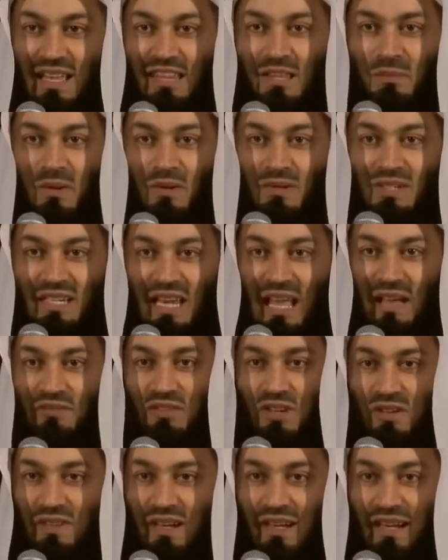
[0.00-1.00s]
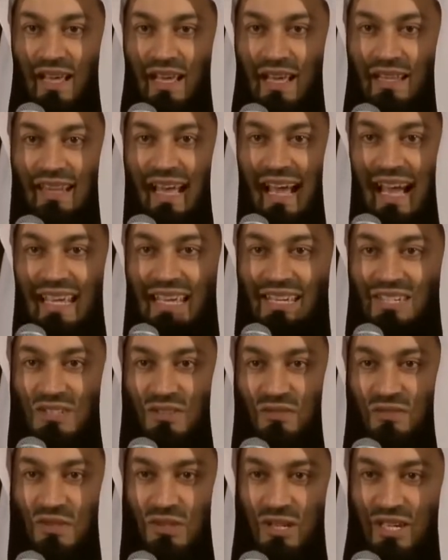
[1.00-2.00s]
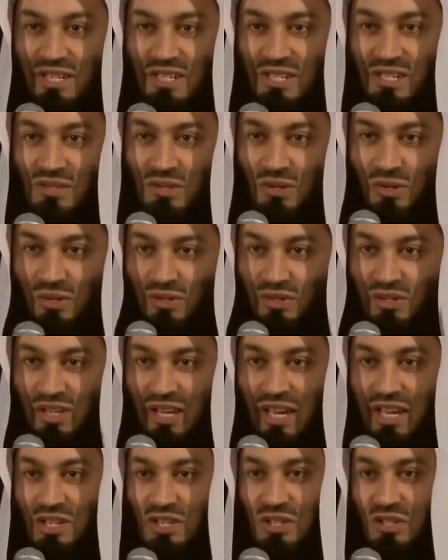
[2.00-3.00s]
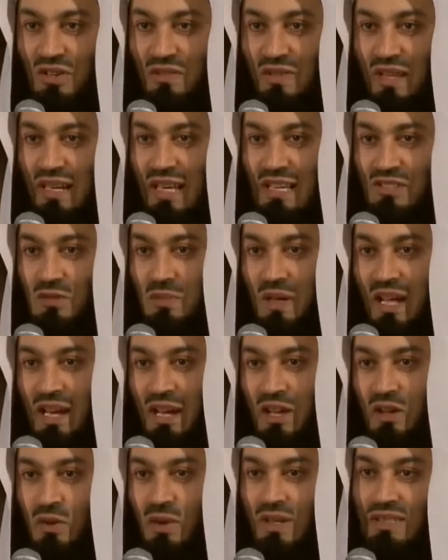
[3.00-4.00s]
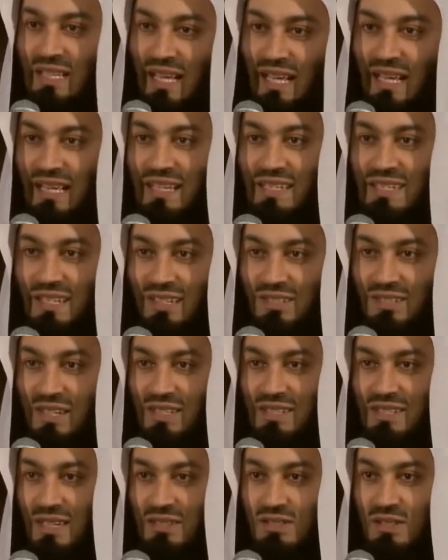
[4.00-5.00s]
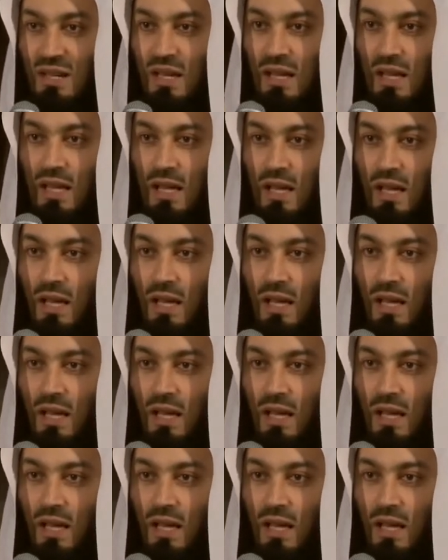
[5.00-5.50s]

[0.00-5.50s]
the most loved of Allah, the highest of creatures or creation of Allah subhanahu wa ta'ala, et cetera, et cetera.